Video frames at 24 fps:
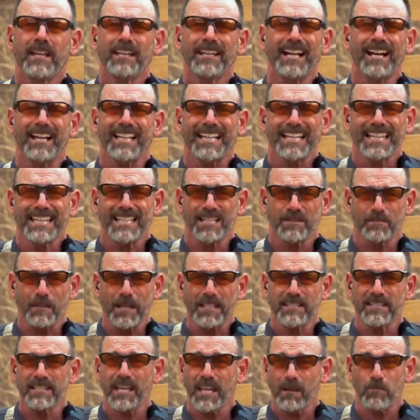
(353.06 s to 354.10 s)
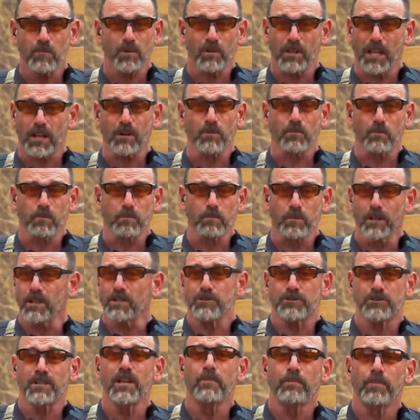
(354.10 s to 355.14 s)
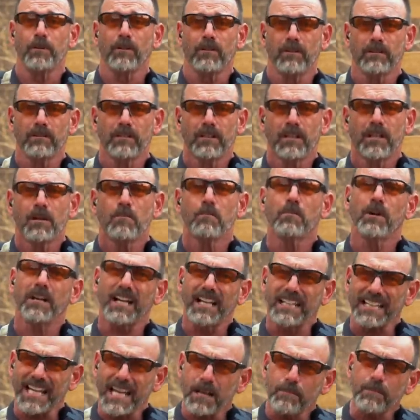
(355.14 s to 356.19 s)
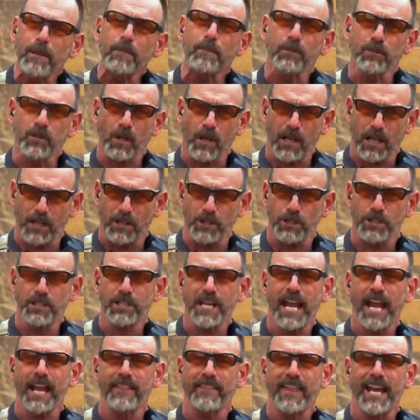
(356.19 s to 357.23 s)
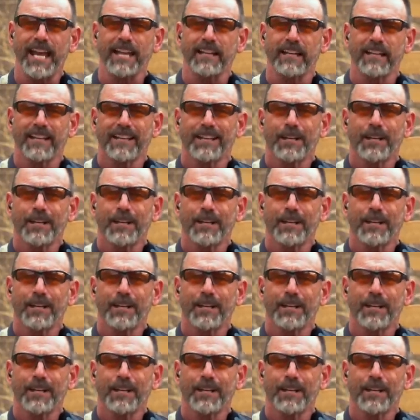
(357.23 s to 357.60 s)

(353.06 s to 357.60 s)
Now, this may seem like real simple, but a lot of people don't understand that.